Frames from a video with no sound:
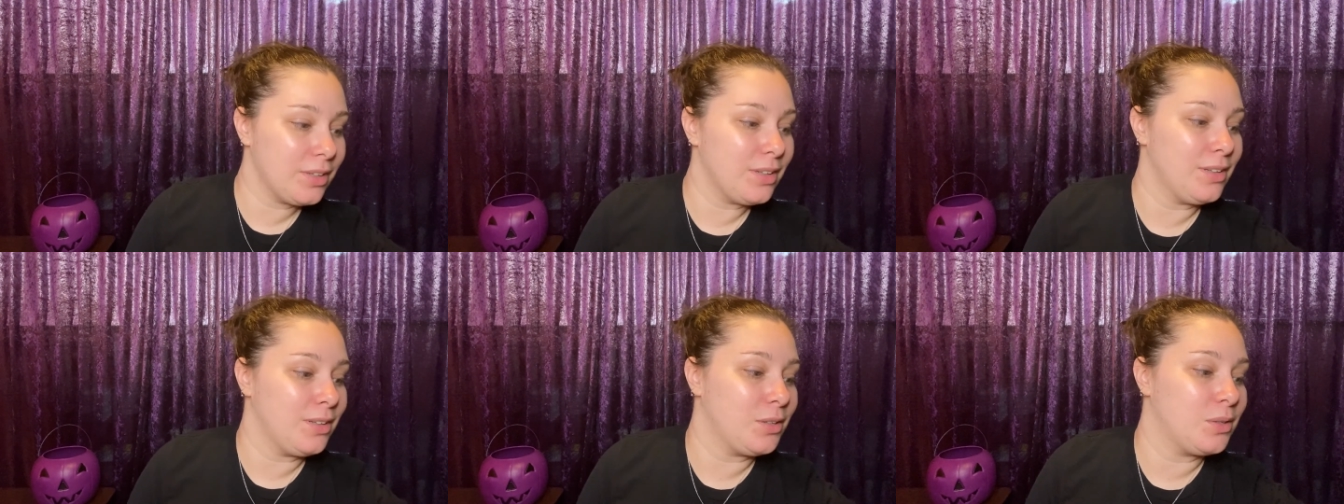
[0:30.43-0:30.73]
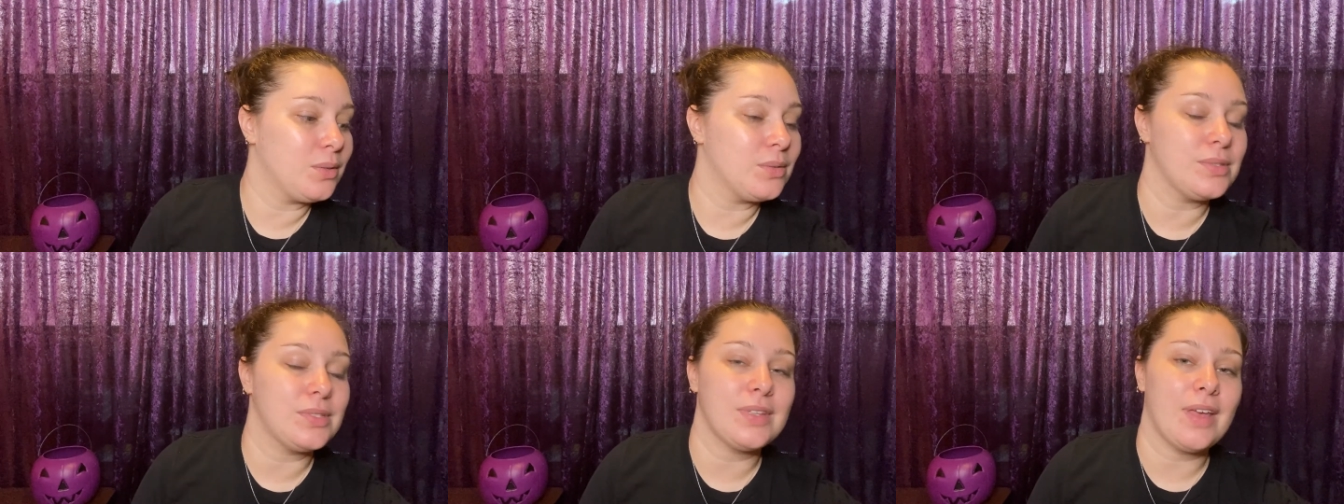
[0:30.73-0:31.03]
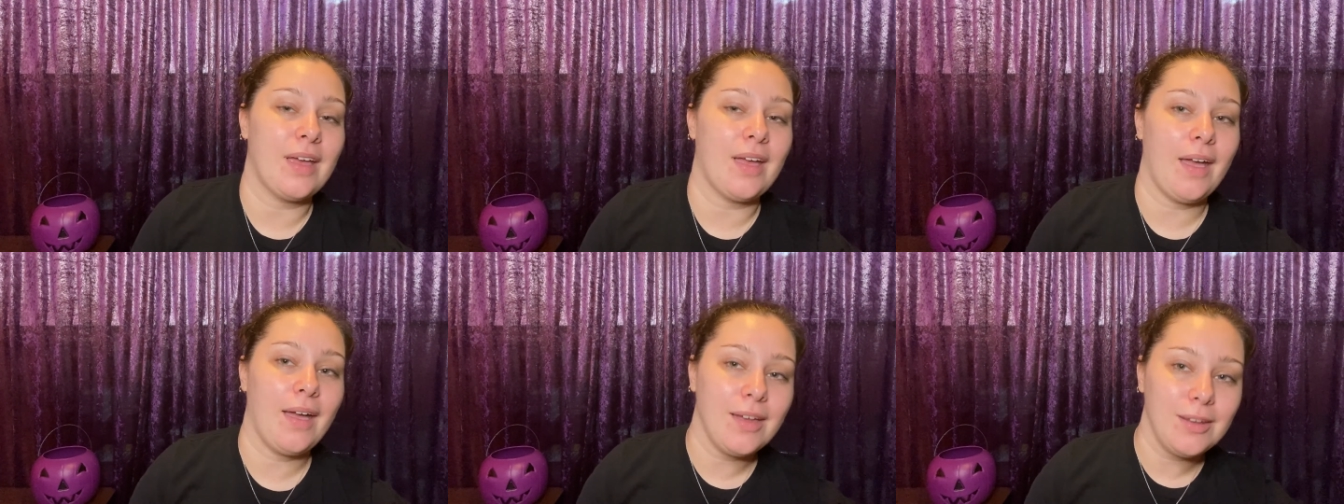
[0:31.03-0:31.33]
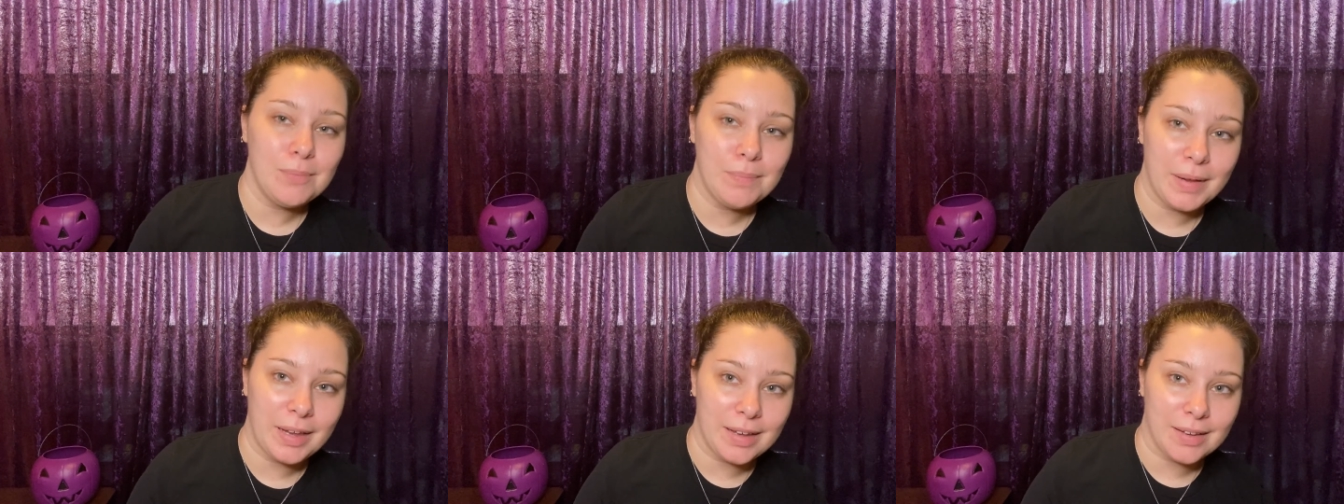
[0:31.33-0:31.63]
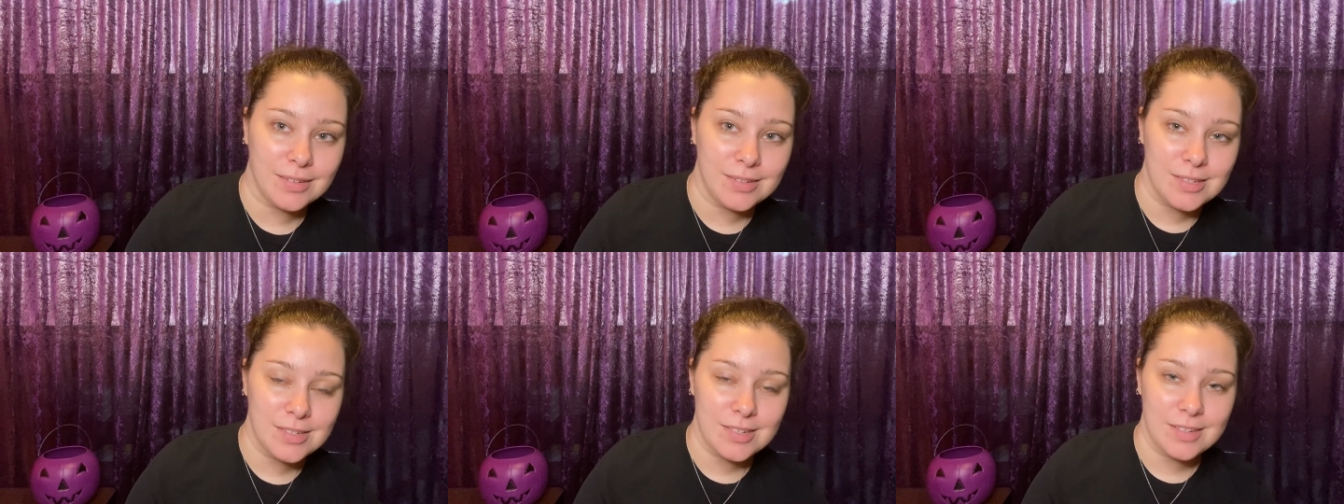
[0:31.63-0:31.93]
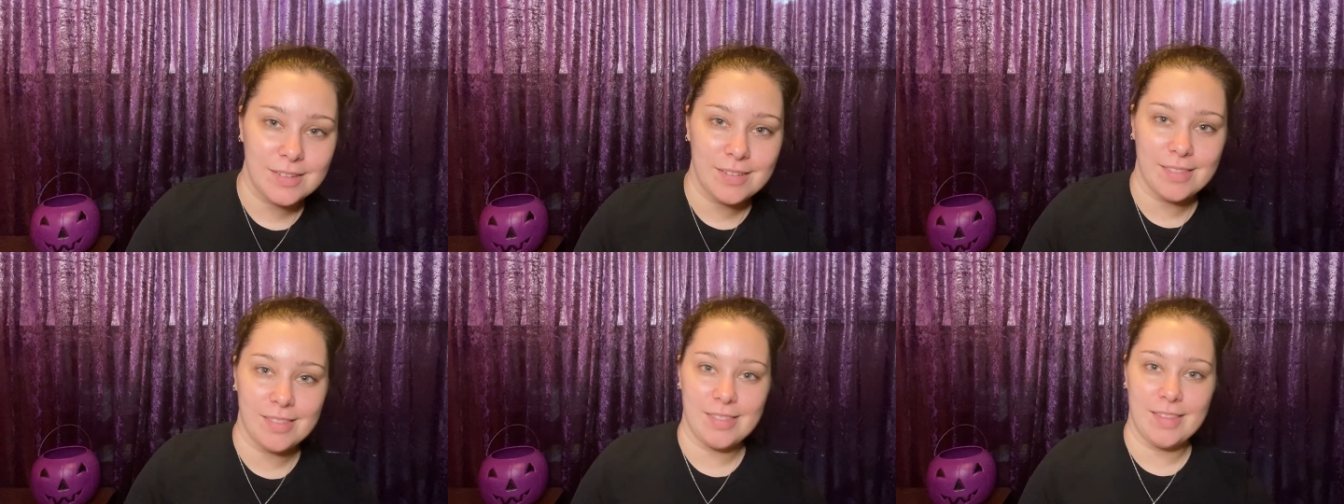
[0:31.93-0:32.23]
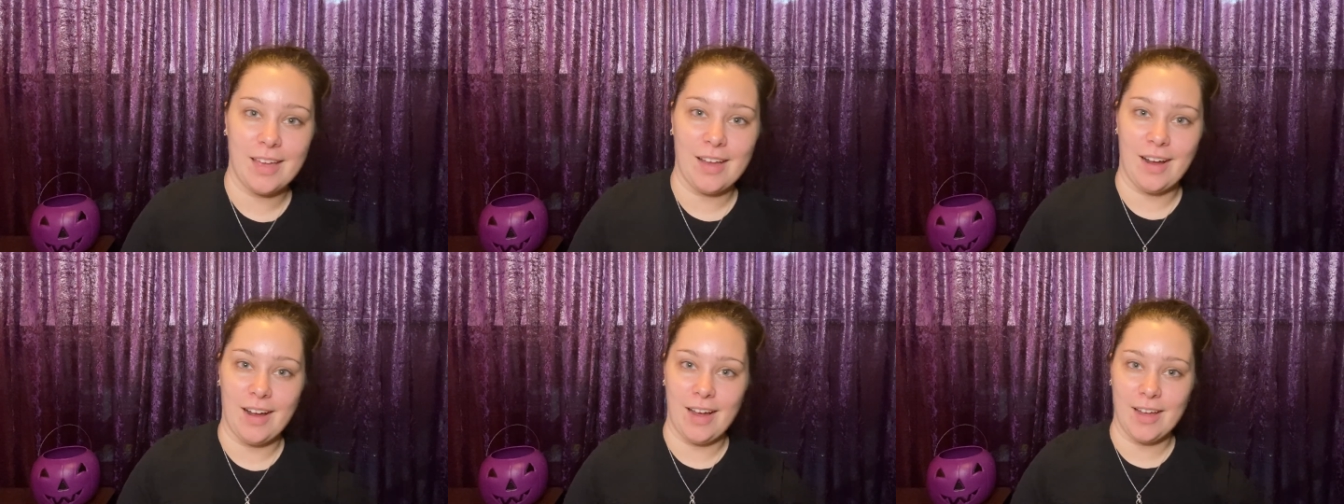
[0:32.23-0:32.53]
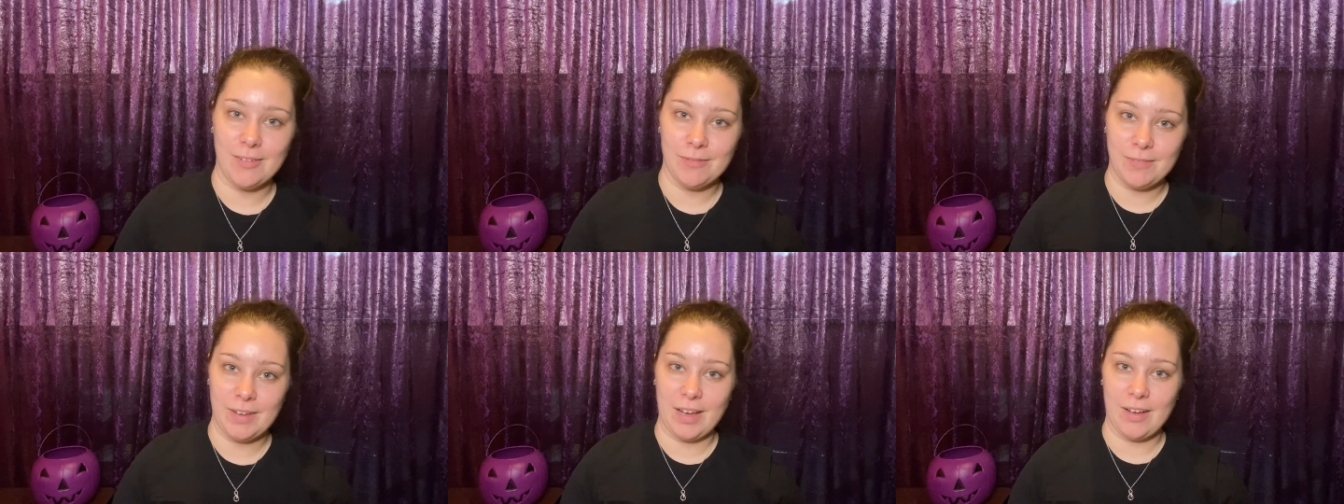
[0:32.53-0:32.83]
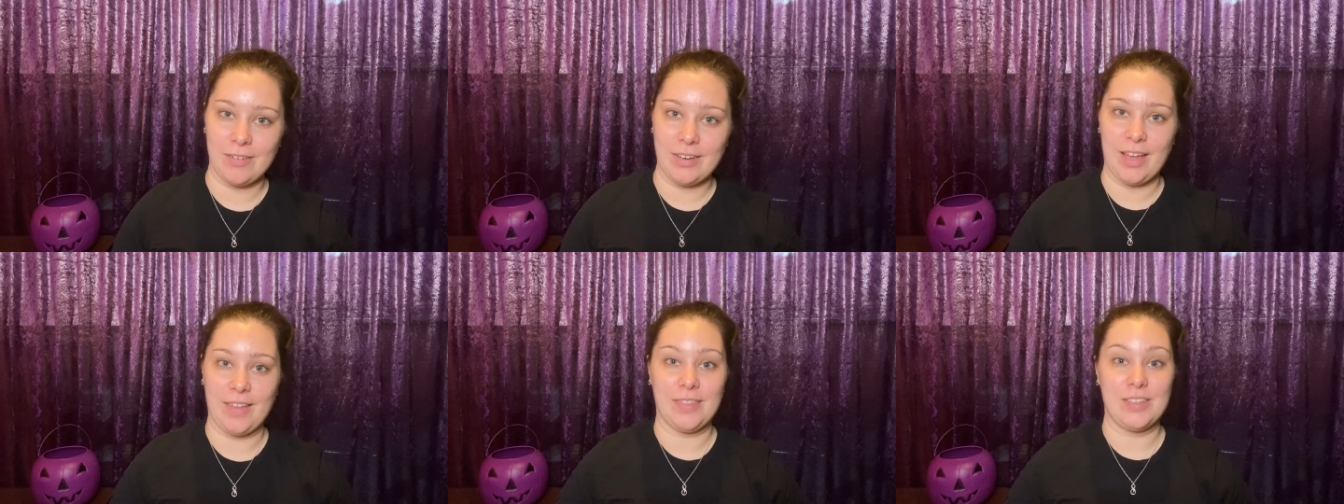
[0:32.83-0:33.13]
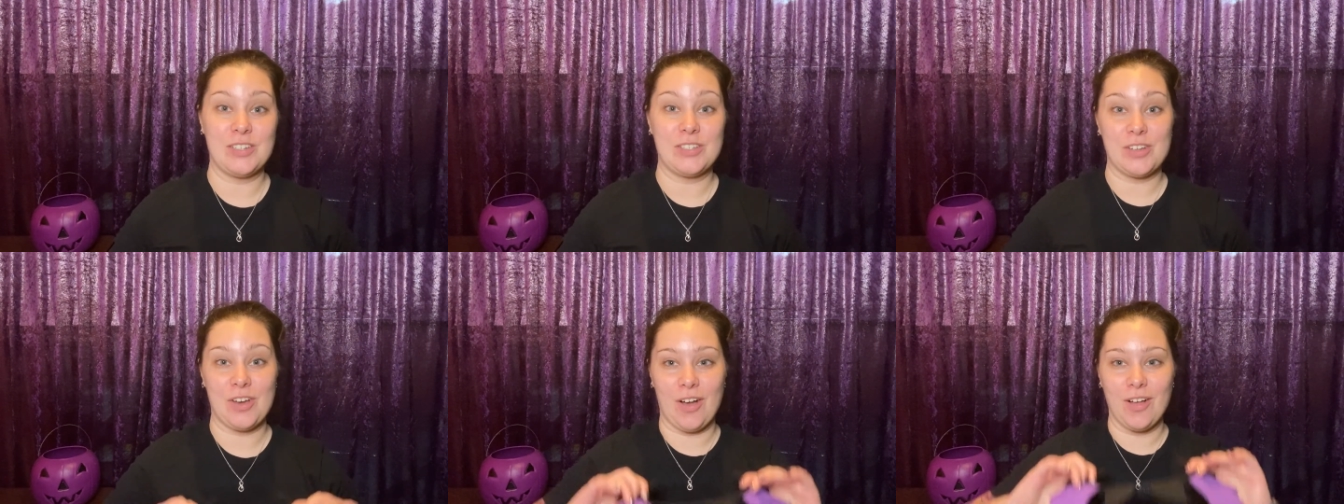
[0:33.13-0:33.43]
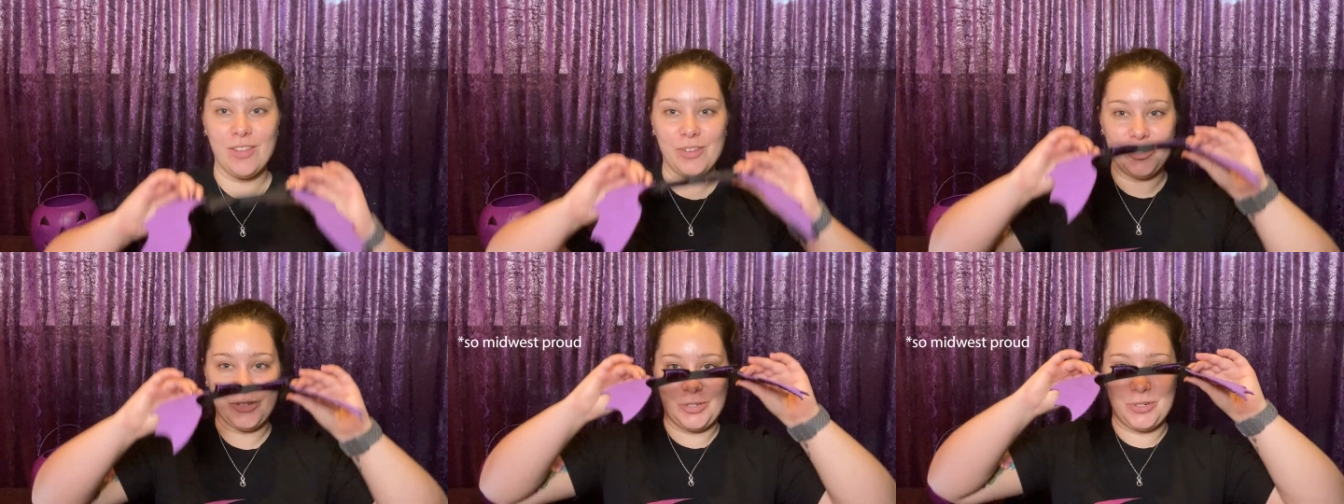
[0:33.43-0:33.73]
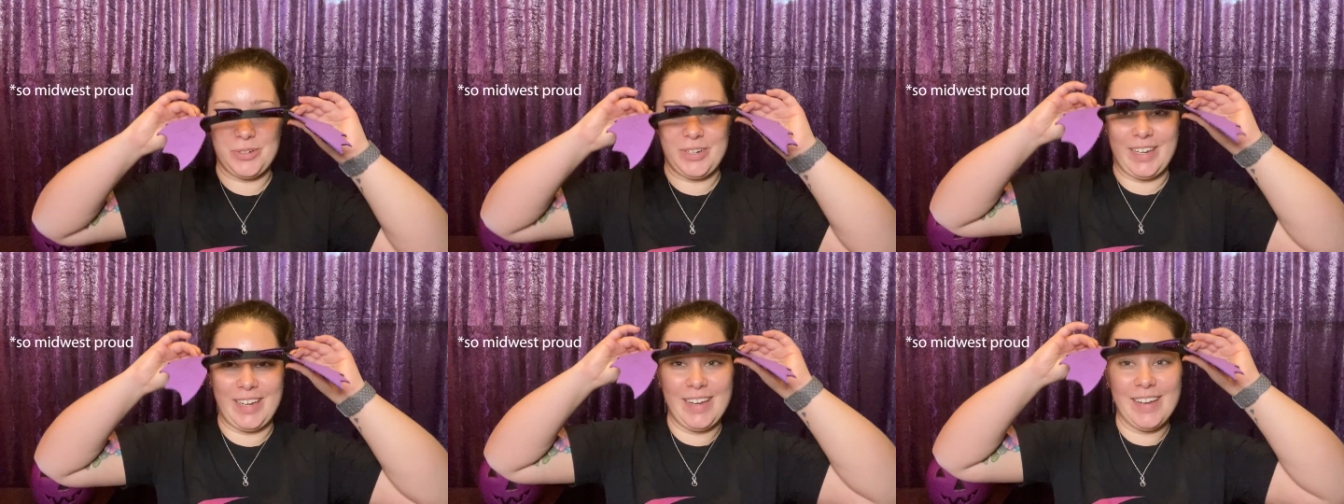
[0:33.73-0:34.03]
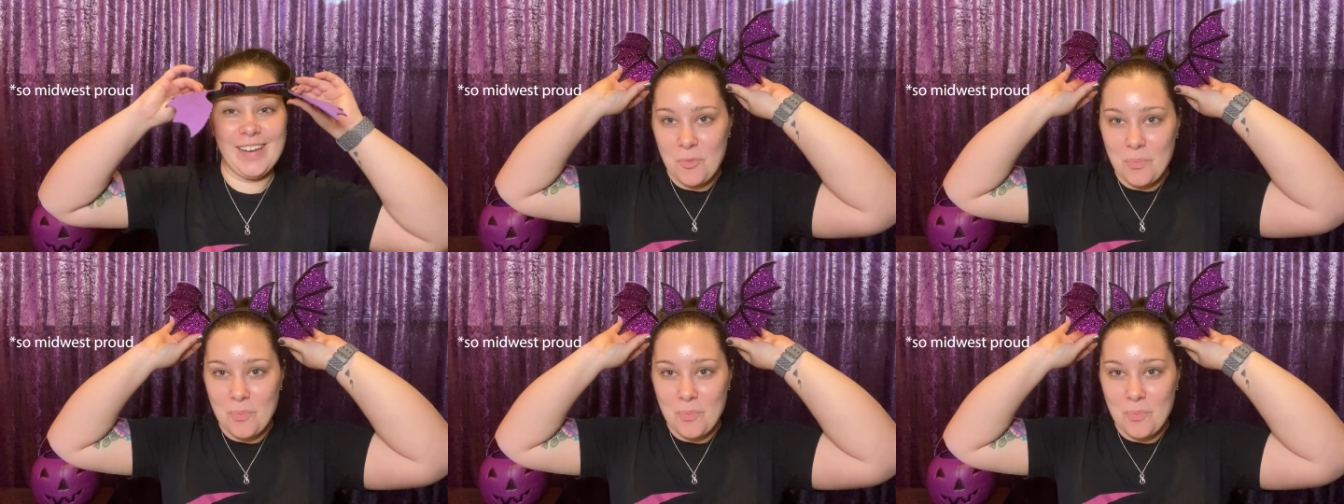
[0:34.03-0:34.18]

use a headband that I found at the Dollar Tree